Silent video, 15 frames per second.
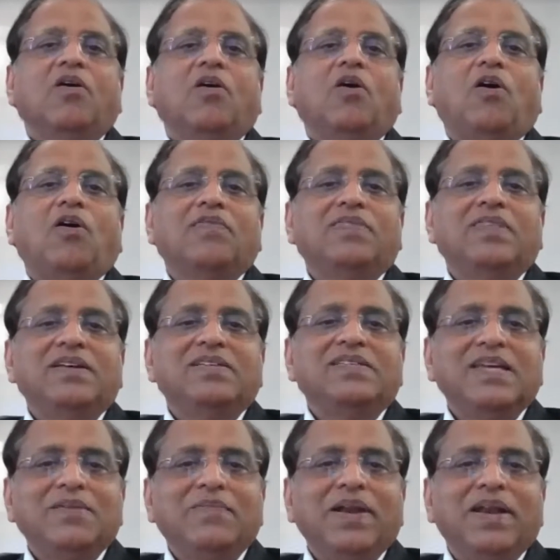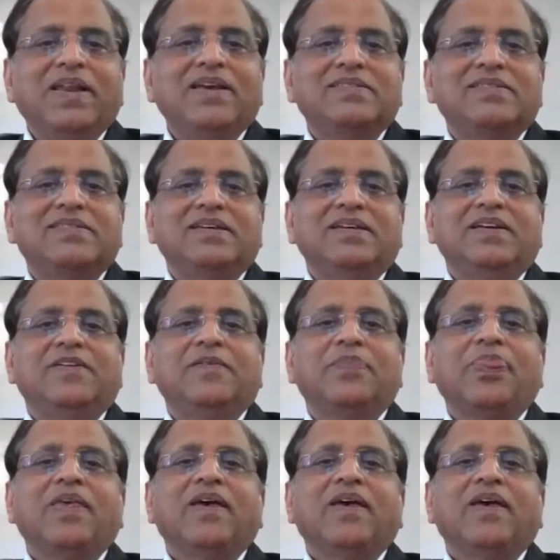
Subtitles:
of the CBDC,